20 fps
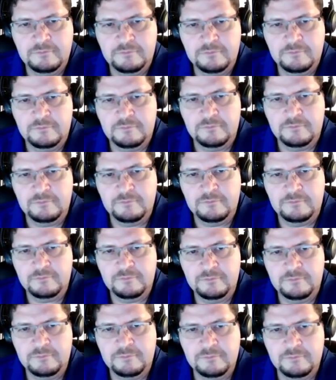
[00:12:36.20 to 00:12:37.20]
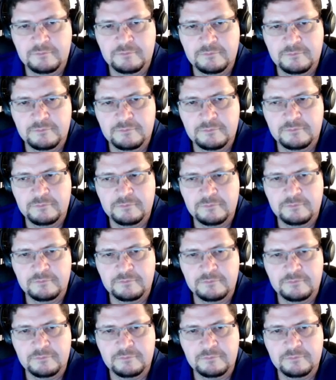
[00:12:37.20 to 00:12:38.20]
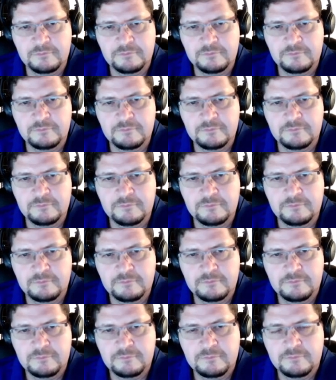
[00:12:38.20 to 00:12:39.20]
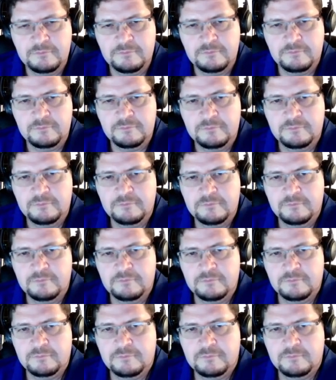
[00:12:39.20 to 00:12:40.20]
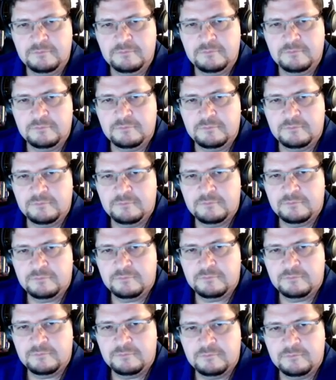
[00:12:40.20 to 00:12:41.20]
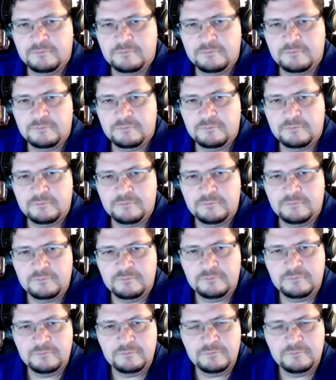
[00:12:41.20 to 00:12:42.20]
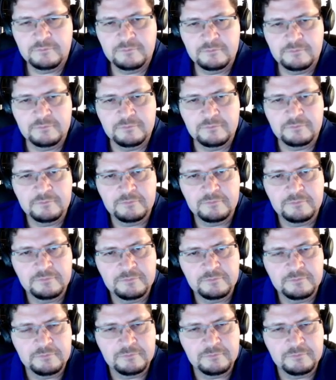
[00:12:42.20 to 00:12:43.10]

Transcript: (not speaking)